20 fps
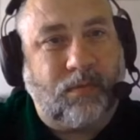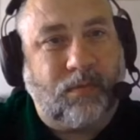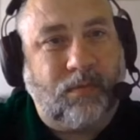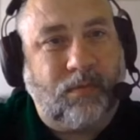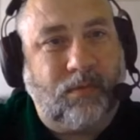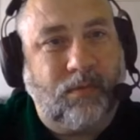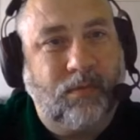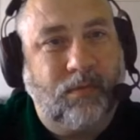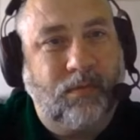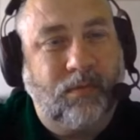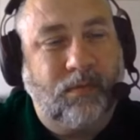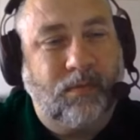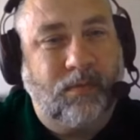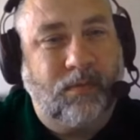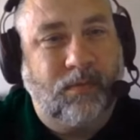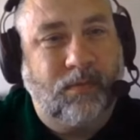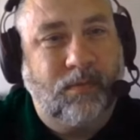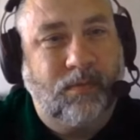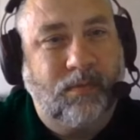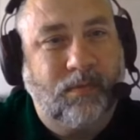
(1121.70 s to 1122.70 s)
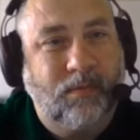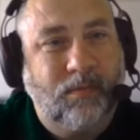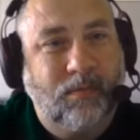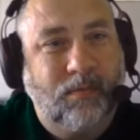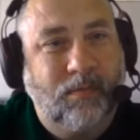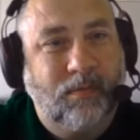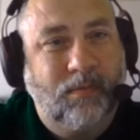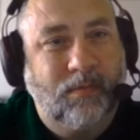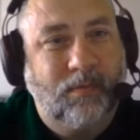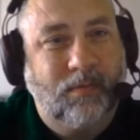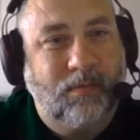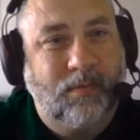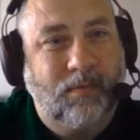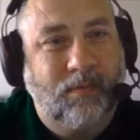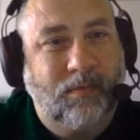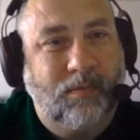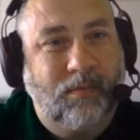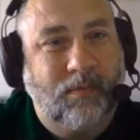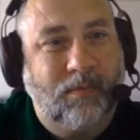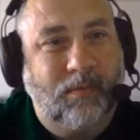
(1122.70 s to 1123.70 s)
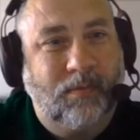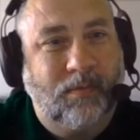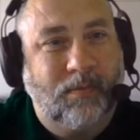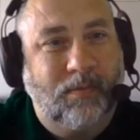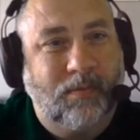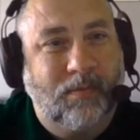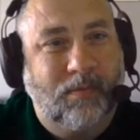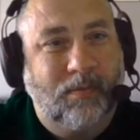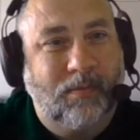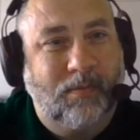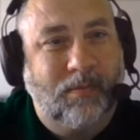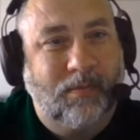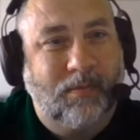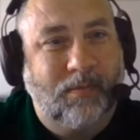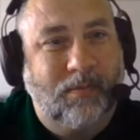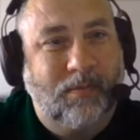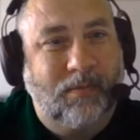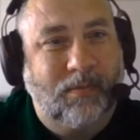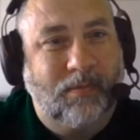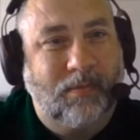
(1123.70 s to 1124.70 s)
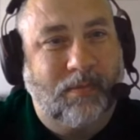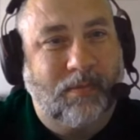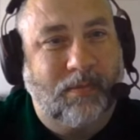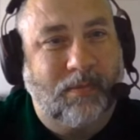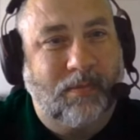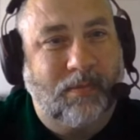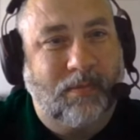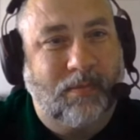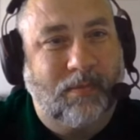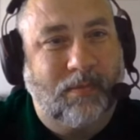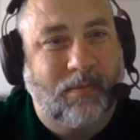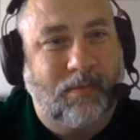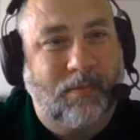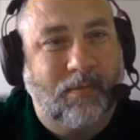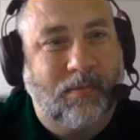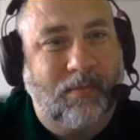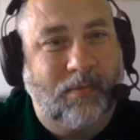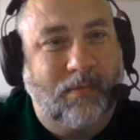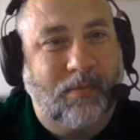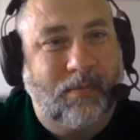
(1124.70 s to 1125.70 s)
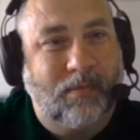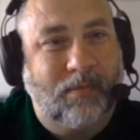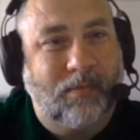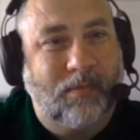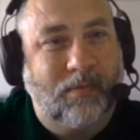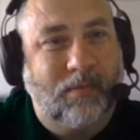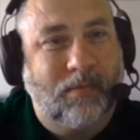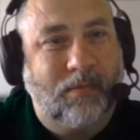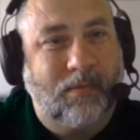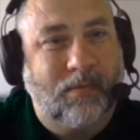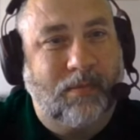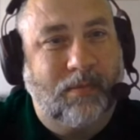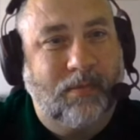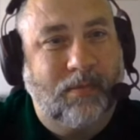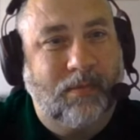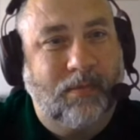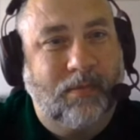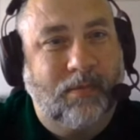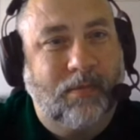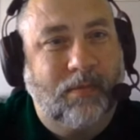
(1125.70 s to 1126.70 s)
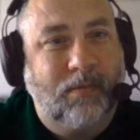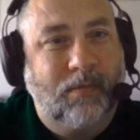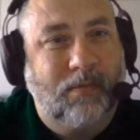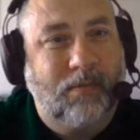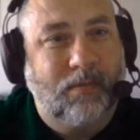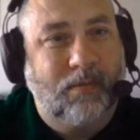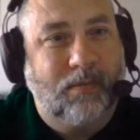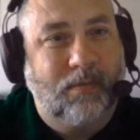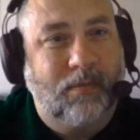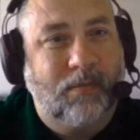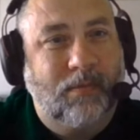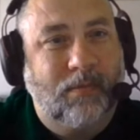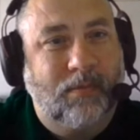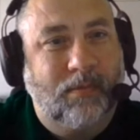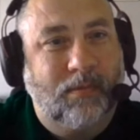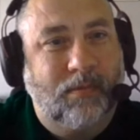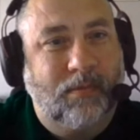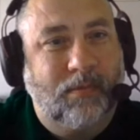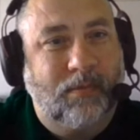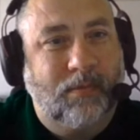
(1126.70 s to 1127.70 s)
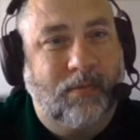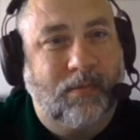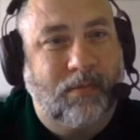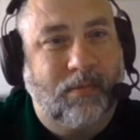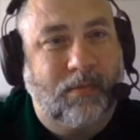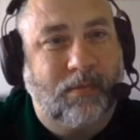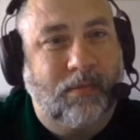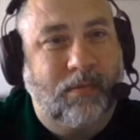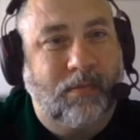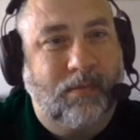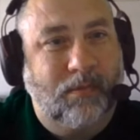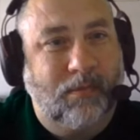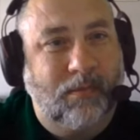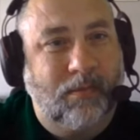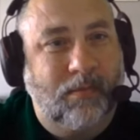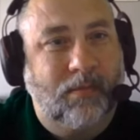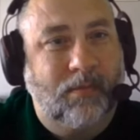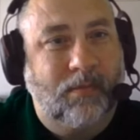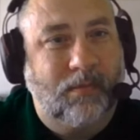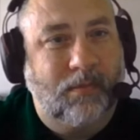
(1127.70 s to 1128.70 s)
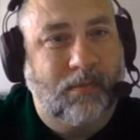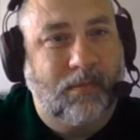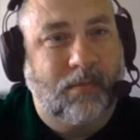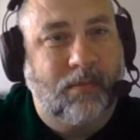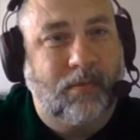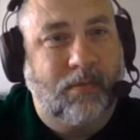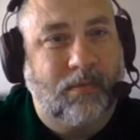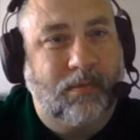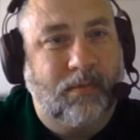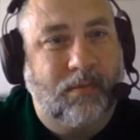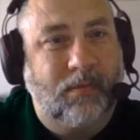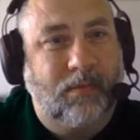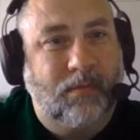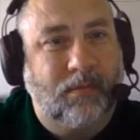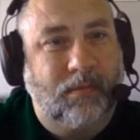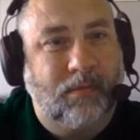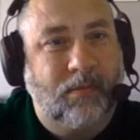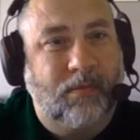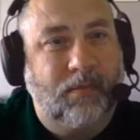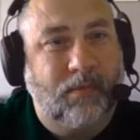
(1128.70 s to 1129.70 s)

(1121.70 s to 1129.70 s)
This person isn't speaking.